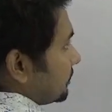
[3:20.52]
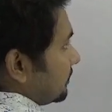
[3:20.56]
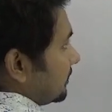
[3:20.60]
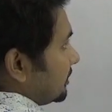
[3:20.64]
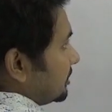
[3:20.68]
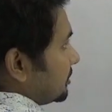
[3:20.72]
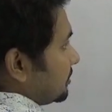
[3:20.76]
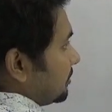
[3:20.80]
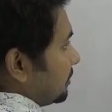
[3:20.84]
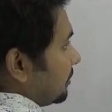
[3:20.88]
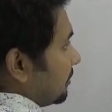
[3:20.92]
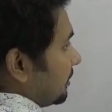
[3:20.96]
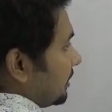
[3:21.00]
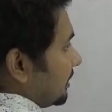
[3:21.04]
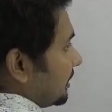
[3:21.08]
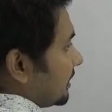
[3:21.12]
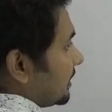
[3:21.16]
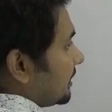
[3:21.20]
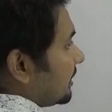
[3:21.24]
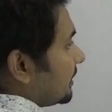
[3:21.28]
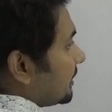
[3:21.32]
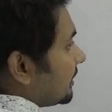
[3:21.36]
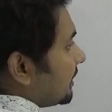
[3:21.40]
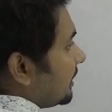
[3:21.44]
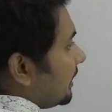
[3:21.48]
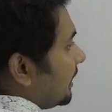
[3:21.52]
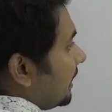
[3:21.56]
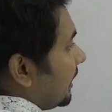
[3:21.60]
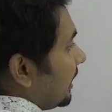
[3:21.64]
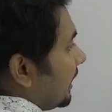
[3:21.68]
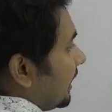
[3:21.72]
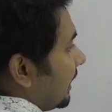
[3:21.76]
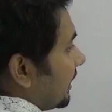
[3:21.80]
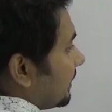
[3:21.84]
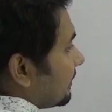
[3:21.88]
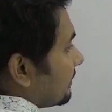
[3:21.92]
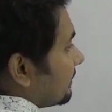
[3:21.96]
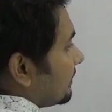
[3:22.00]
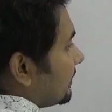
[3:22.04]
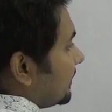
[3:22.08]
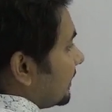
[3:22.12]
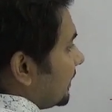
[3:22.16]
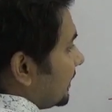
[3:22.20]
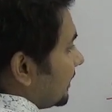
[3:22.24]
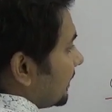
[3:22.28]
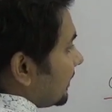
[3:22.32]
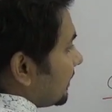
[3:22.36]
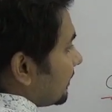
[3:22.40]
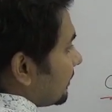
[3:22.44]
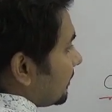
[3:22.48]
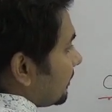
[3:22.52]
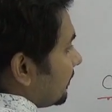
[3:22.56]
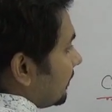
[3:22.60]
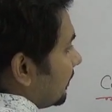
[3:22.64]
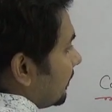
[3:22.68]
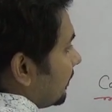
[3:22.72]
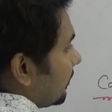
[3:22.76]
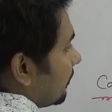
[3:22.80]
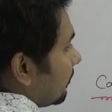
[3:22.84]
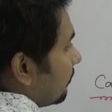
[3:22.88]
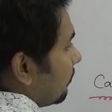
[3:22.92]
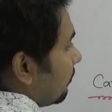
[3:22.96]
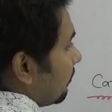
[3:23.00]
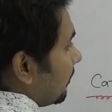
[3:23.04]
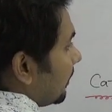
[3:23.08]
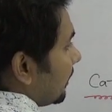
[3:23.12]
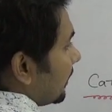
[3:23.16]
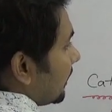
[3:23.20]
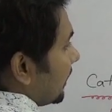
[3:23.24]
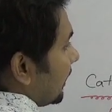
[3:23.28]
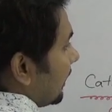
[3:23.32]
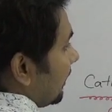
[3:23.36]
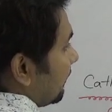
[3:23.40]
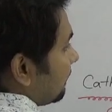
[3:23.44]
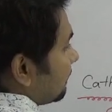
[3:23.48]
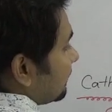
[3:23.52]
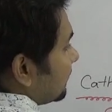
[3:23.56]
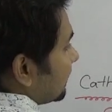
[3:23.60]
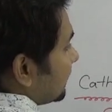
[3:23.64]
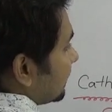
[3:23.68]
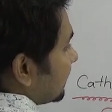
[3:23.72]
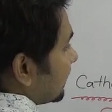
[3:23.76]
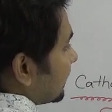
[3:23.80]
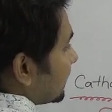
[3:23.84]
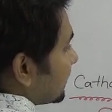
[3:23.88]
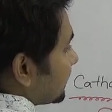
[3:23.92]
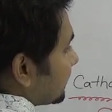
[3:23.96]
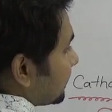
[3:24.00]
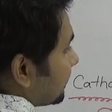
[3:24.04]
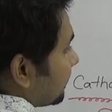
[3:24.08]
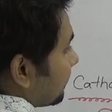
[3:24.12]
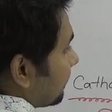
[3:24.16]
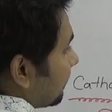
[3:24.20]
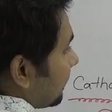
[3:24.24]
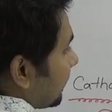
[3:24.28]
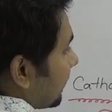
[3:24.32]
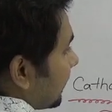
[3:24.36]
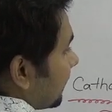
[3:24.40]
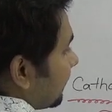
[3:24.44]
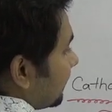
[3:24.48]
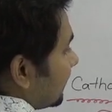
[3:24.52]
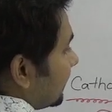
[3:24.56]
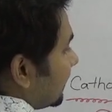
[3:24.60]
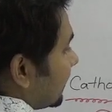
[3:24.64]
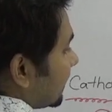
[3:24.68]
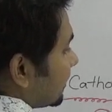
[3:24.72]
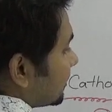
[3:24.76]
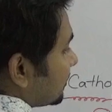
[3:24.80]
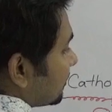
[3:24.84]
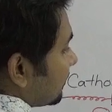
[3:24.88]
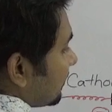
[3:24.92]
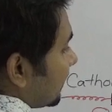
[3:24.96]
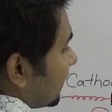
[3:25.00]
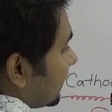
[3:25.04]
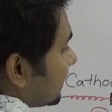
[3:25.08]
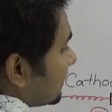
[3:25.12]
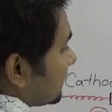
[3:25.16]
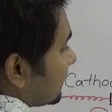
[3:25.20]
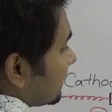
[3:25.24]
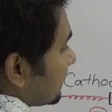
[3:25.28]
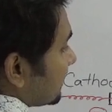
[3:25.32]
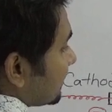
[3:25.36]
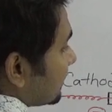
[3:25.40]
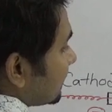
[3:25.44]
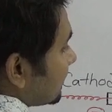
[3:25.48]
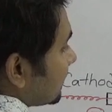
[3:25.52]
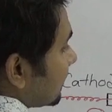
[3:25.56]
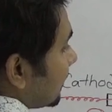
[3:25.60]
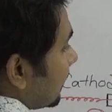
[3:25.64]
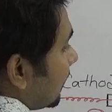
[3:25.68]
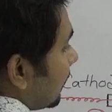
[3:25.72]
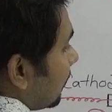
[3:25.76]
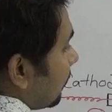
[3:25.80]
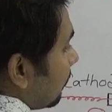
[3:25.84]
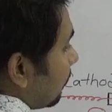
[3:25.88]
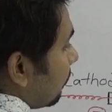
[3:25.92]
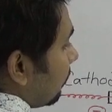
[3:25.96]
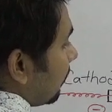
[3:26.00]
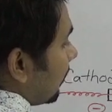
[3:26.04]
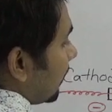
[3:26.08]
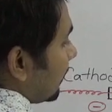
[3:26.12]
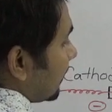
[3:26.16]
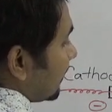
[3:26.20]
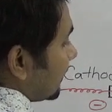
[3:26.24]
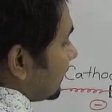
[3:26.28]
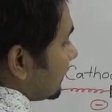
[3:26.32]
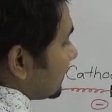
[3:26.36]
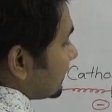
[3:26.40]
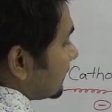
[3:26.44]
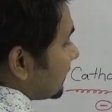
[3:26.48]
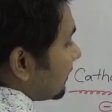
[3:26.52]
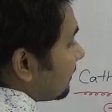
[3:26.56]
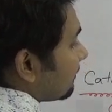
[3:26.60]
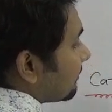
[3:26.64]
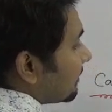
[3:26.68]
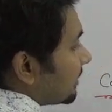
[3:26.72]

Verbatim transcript: So it's pouring here and then when after electrolysis, what is the